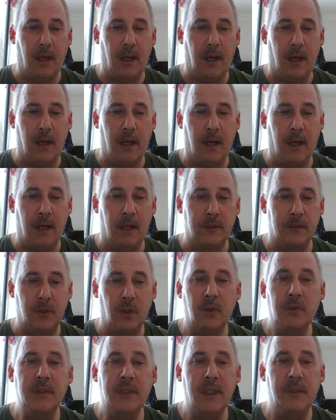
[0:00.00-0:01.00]

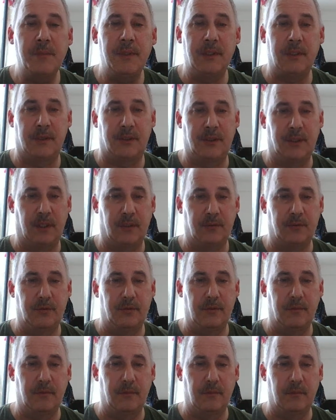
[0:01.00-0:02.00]
Don't limit yourself.
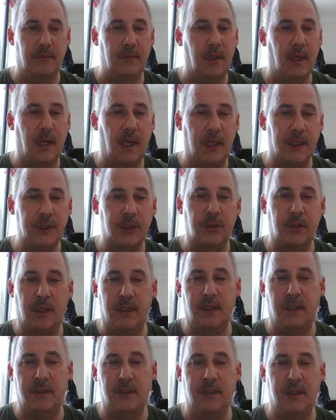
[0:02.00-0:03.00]
I try
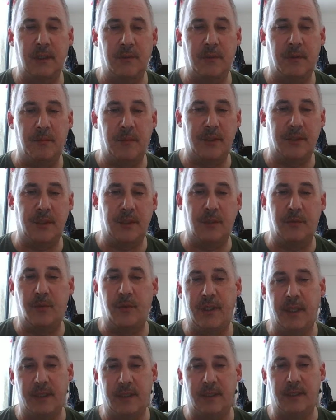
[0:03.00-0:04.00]
not to limit myself
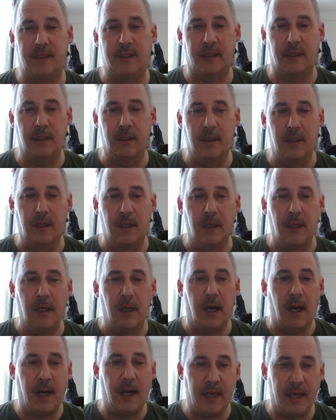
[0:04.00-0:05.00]
with anything.
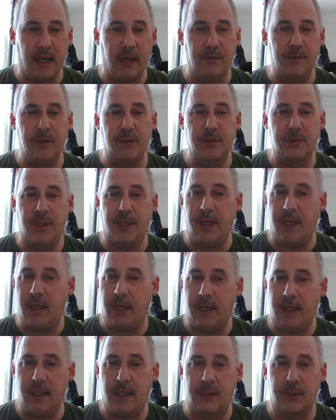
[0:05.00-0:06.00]
I have used
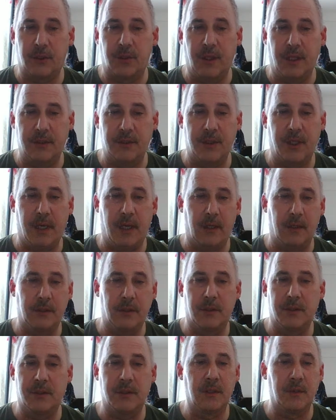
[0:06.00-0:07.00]
gay and trans
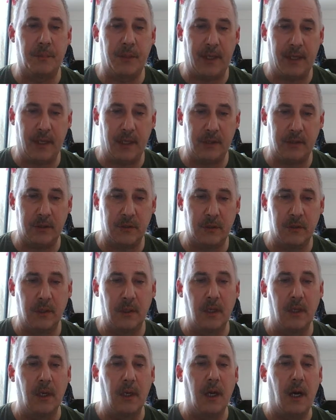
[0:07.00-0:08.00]
characters in the past.
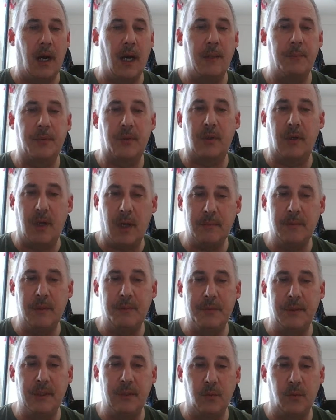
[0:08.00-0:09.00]
I
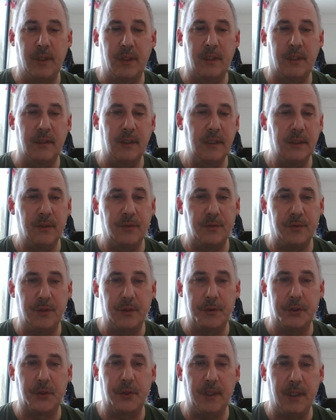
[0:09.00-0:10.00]
probably will in the
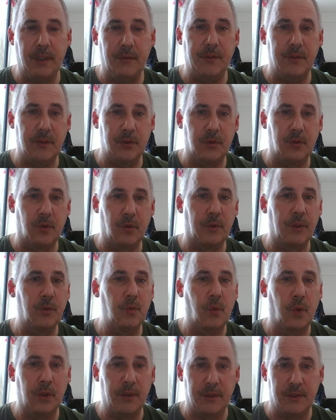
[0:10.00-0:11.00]
future if the story
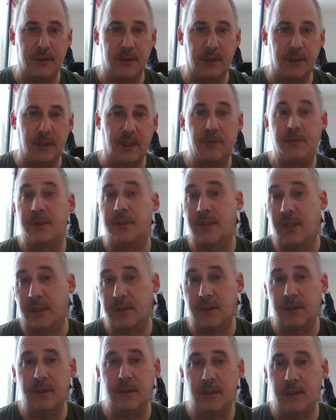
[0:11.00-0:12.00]
warrants it. If it
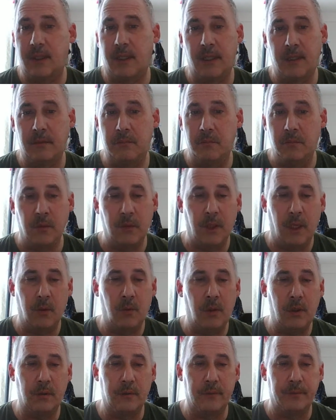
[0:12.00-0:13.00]
doesn't, then I
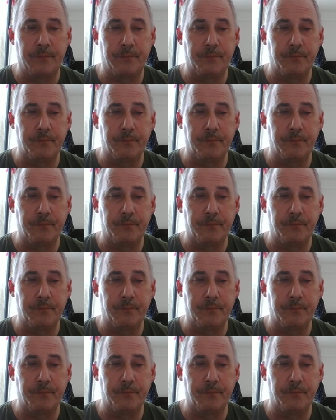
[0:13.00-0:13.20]
won't.